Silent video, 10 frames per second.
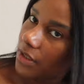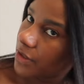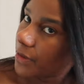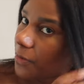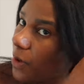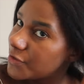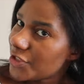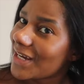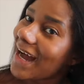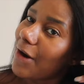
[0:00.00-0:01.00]
the
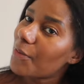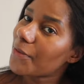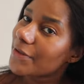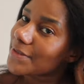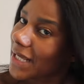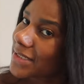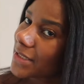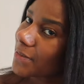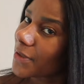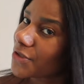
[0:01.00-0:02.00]
washing out process
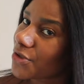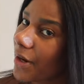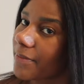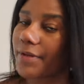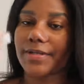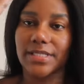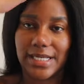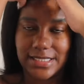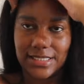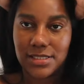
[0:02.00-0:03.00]
and the blow drying
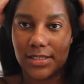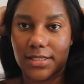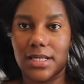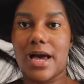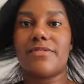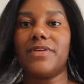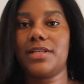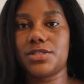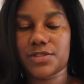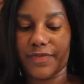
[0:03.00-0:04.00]
process is because I
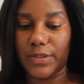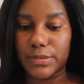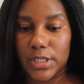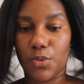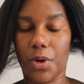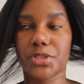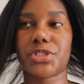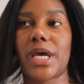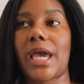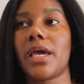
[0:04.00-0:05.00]
really just filmed a
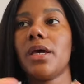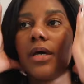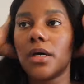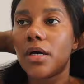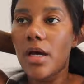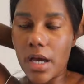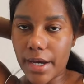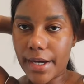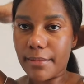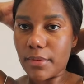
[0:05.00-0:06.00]
wash day
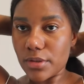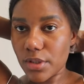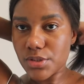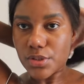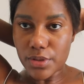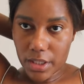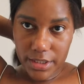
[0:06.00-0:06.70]
not too long